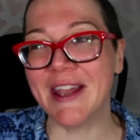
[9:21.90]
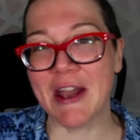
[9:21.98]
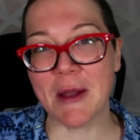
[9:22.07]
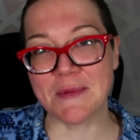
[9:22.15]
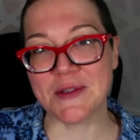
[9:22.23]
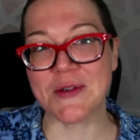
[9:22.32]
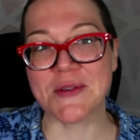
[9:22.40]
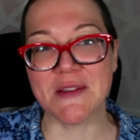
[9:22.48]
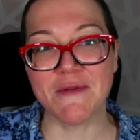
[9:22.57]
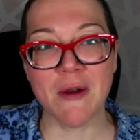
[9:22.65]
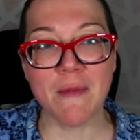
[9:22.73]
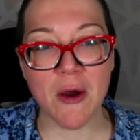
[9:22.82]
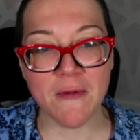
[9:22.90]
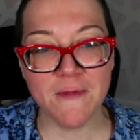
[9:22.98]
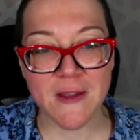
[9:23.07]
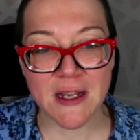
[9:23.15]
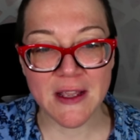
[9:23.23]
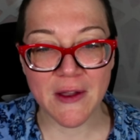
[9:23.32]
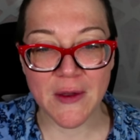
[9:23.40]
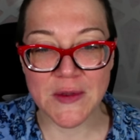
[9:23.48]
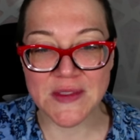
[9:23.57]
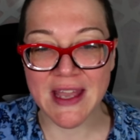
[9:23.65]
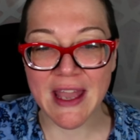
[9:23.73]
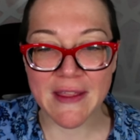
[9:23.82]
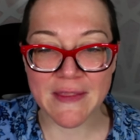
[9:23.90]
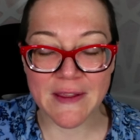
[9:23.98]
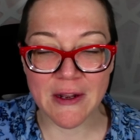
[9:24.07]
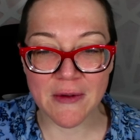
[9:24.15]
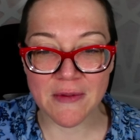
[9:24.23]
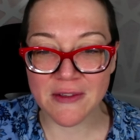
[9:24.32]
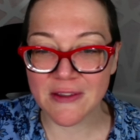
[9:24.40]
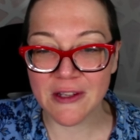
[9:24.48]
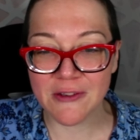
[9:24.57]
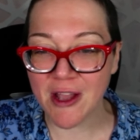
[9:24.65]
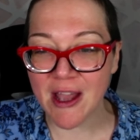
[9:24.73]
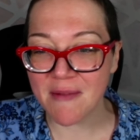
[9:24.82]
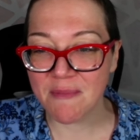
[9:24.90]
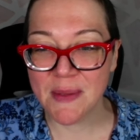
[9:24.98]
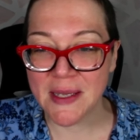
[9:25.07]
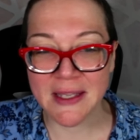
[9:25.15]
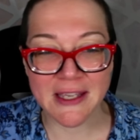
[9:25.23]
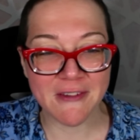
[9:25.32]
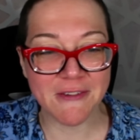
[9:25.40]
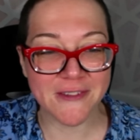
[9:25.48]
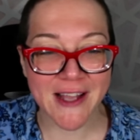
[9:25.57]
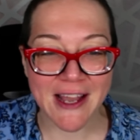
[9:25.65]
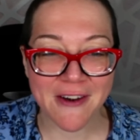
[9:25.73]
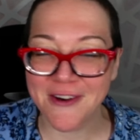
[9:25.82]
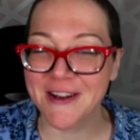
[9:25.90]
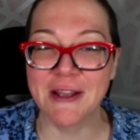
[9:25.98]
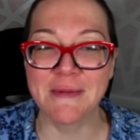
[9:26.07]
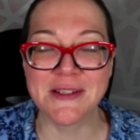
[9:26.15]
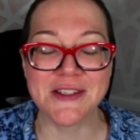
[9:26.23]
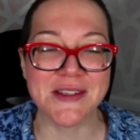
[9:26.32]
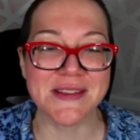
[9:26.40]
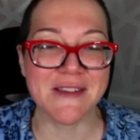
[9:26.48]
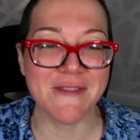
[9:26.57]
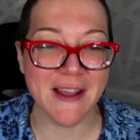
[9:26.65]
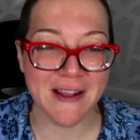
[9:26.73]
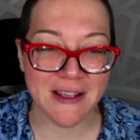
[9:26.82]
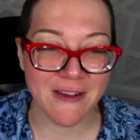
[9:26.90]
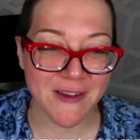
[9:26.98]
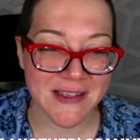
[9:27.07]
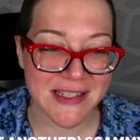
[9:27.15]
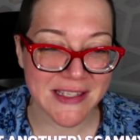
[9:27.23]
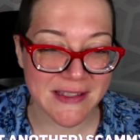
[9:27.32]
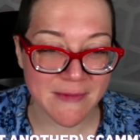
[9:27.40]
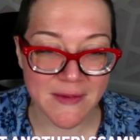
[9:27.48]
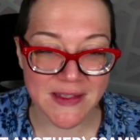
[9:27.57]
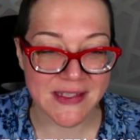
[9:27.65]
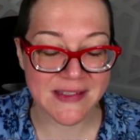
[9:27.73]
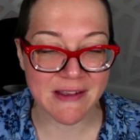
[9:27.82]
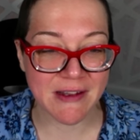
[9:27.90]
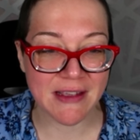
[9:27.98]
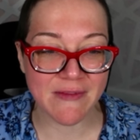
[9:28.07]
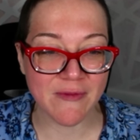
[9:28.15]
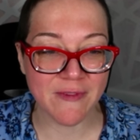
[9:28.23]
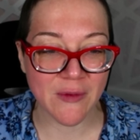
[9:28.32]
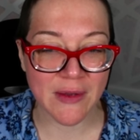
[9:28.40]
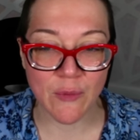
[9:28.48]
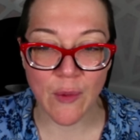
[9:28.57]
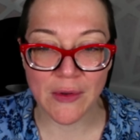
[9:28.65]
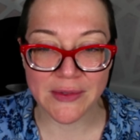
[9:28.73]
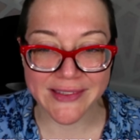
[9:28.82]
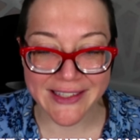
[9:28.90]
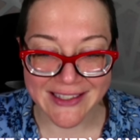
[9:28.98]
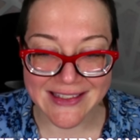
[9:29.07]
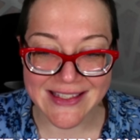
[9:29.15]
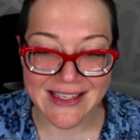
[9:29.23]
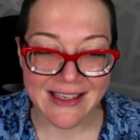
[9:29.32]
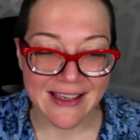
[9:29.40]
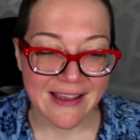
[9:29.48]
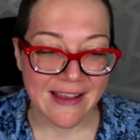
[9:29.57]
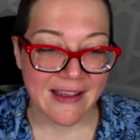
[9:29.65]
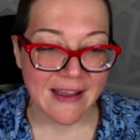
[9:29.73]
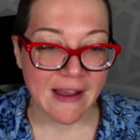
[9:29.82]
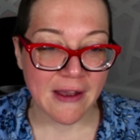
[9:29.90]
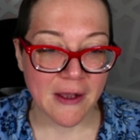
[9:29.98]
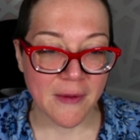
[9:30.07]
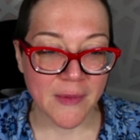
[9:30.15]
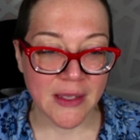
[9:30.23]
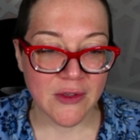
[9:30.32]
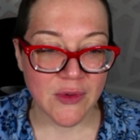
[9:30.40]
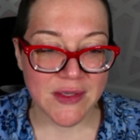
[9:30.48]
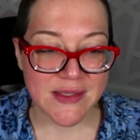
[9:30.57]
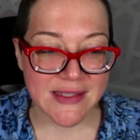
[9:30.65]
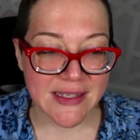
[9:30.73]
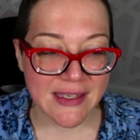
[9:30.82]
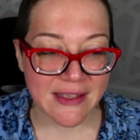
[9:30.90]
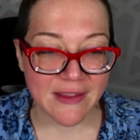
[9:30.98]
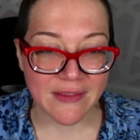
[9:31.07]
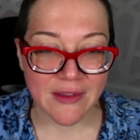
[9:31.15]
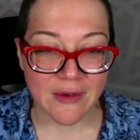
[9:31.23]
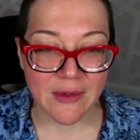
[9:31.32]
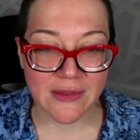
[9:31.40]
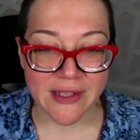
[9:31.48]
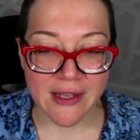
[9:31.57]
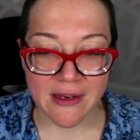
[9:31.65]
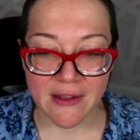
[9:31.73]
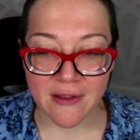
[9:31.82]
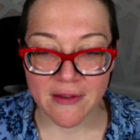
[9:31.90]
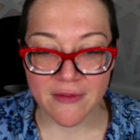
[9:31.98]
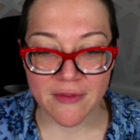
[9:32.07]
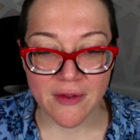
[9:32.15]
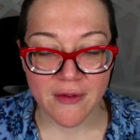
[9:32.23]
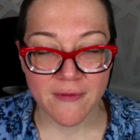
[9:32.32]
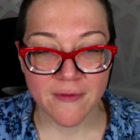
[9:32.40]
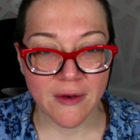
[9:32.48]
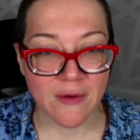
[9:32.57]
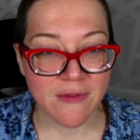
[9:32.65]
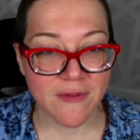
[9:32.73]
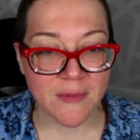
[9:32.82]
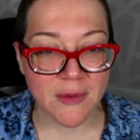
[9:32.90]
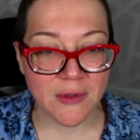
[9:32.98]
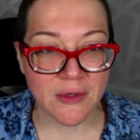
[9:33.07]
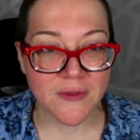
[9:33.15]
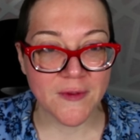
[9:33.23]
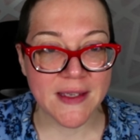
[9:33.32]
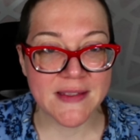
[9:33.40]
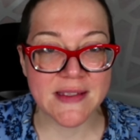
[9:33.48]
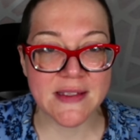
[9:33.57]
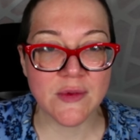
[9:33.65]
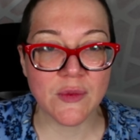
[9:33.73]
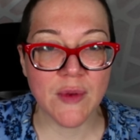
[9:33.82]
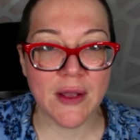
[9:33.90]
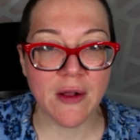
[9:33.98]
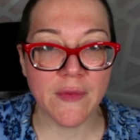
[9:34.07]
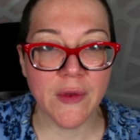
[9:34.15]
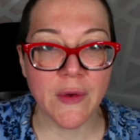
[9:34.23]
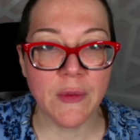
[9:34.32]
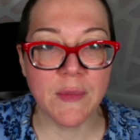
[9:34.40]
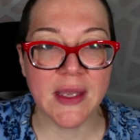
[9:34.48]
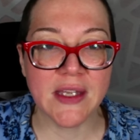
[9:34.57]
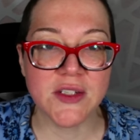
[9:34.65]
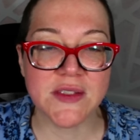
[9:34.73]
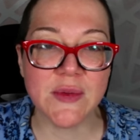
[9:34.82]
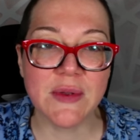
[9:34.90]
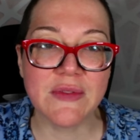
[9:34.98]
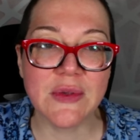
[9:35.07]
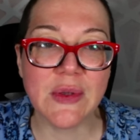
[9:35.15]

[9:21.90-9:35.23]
captures from our videos, and they're they're not picking flattering images of any of us. Like, some of this is not even very well lit. Um, and you can see that there are a lot of very familiar faces right on the homepage. So if you